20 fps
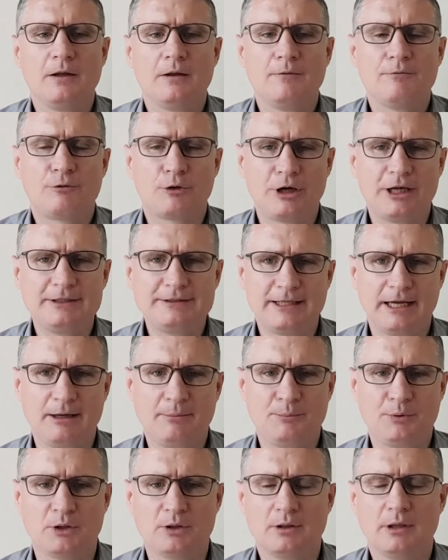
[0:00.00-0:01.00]
For
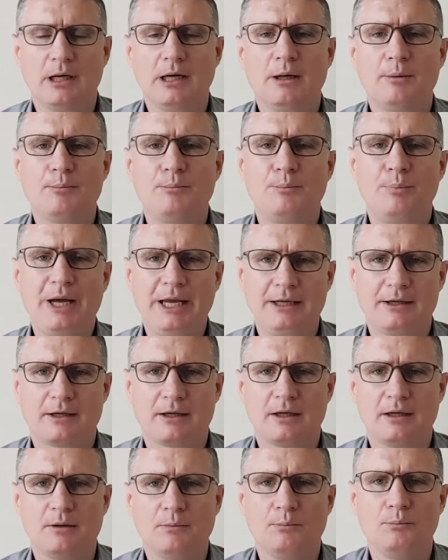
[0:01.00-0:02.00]
example,
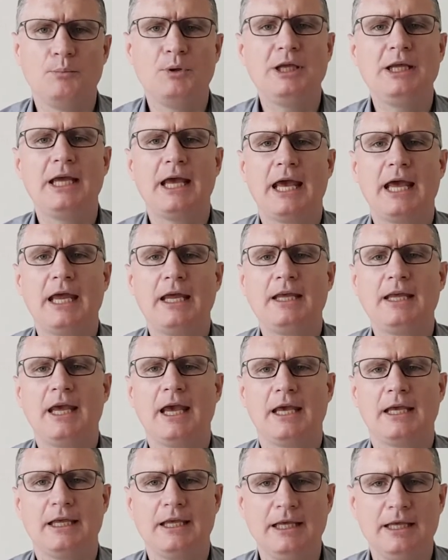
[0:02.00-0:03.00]
bake,
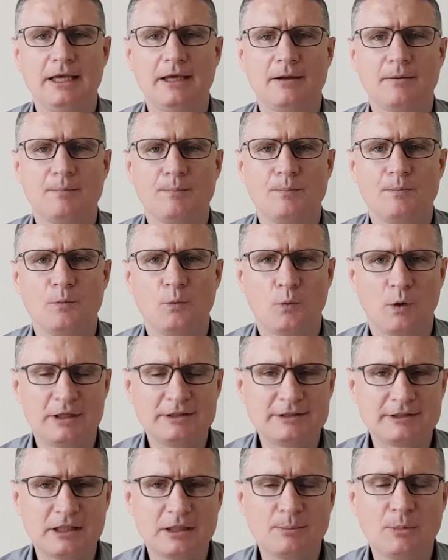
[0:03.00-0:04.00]
B-A-K-E. One
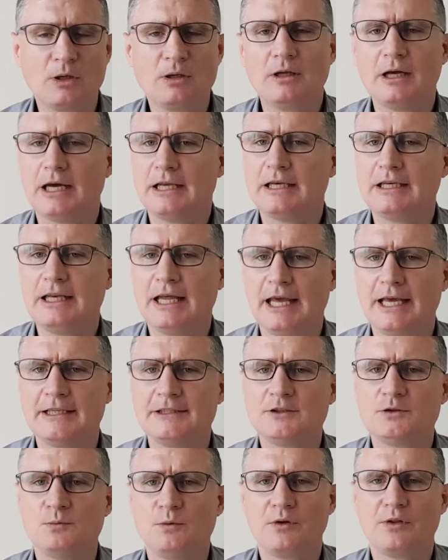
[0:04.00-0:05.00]
syllable and it
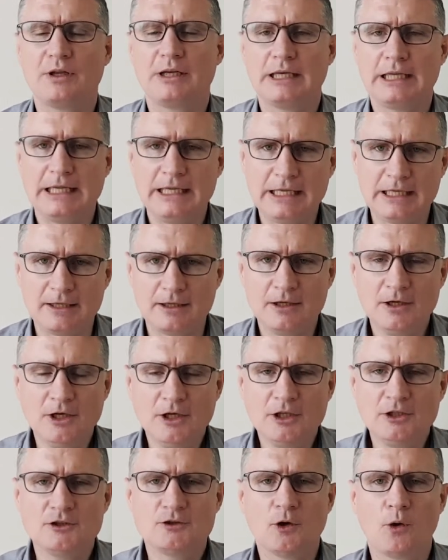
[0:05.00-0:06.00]
ends with an E.
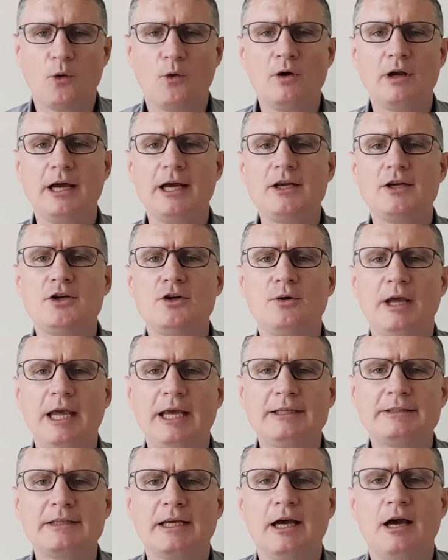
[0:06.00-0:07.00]
So all I do
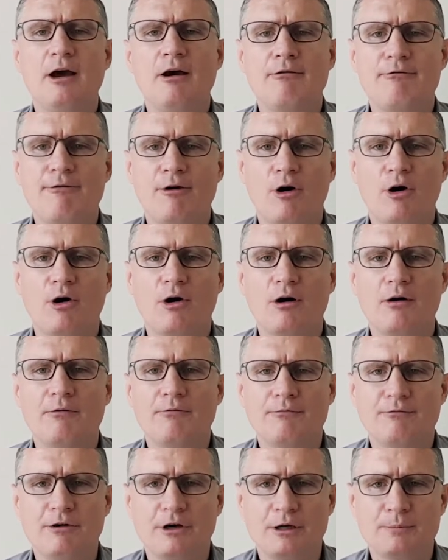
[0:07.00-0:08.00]
is for
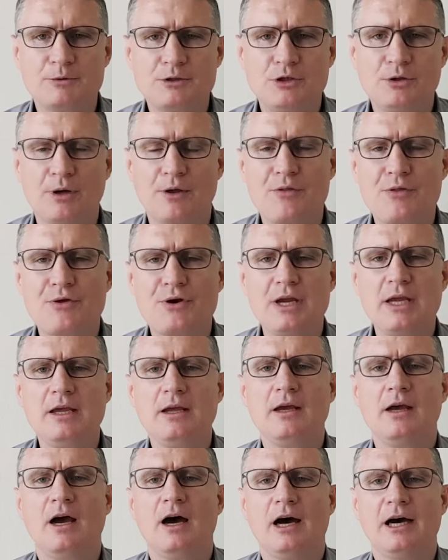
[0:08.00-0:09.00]
verb 2 and
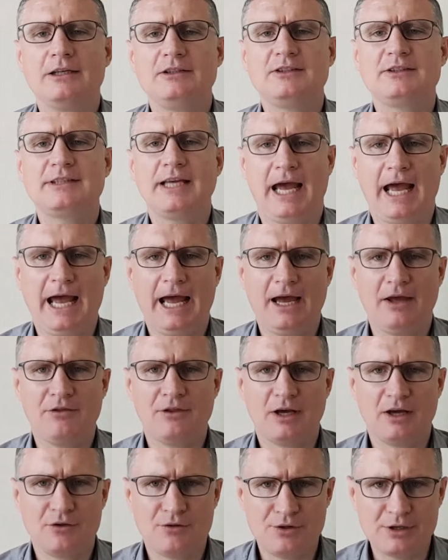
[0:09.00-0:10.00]
3, I just add
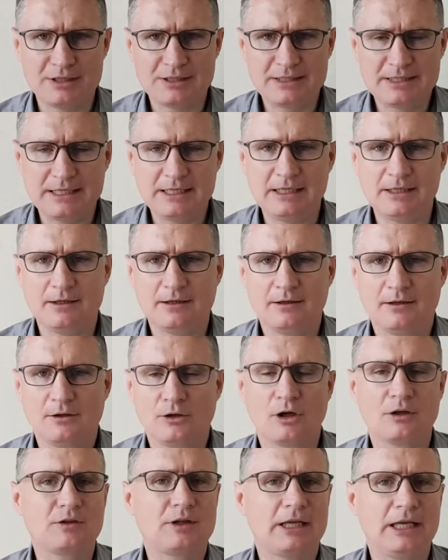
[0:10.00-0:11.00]
the D,
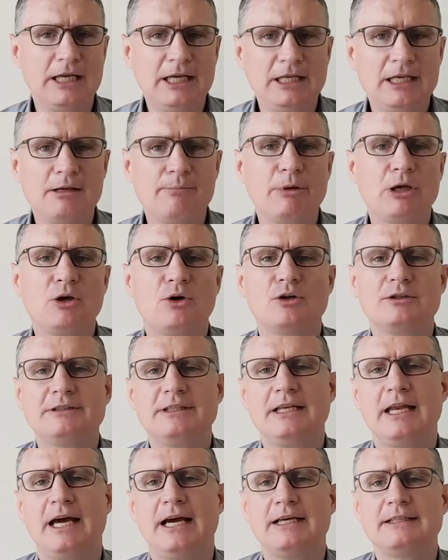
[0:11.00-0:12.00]
not the ed, because
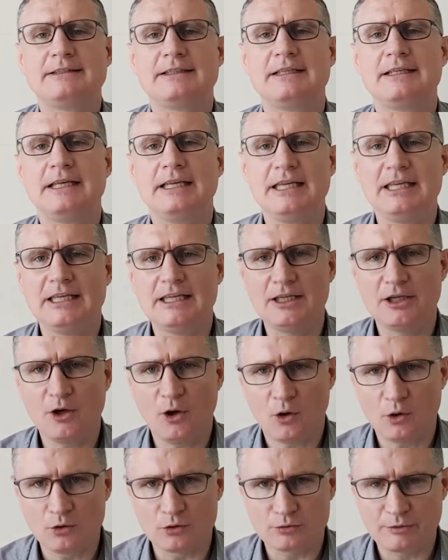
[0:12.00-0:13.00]
it has an E
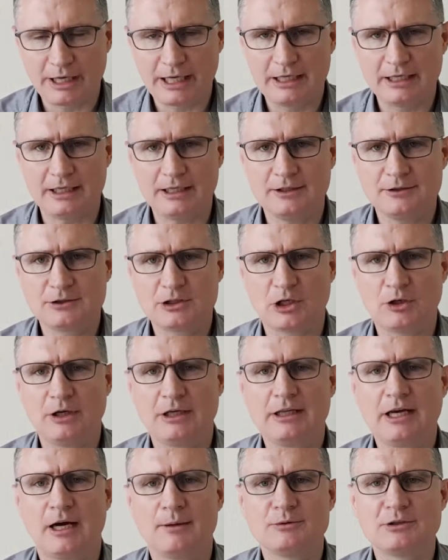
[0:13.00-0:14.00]
already. So
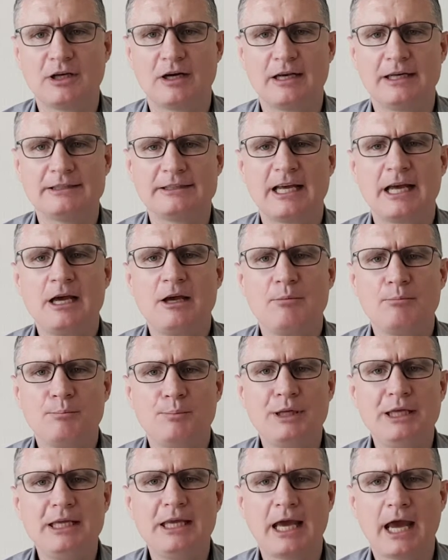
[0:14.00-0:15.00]
it comes out as
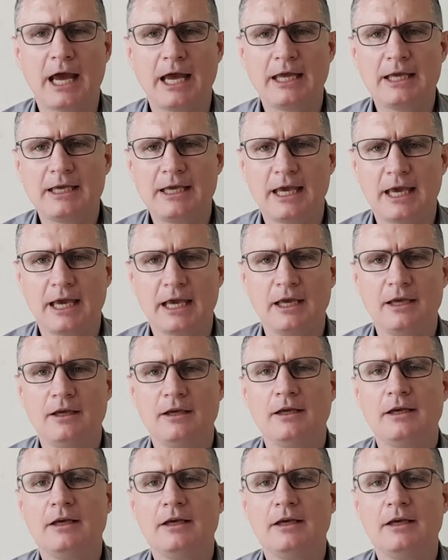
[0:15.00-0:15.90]
B-A-K-E-D.